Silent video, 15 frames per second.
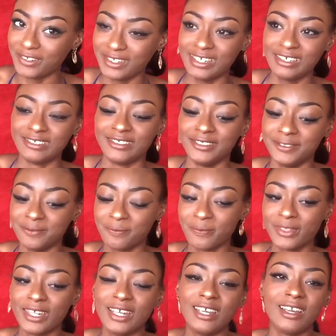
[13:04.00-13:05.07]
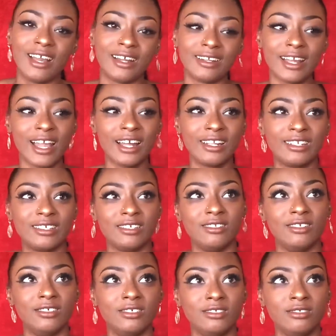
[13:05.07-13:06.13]
down the hill. And they had like a
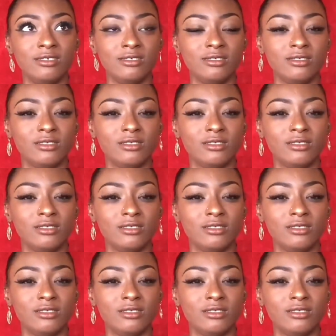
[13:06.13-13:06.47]
little,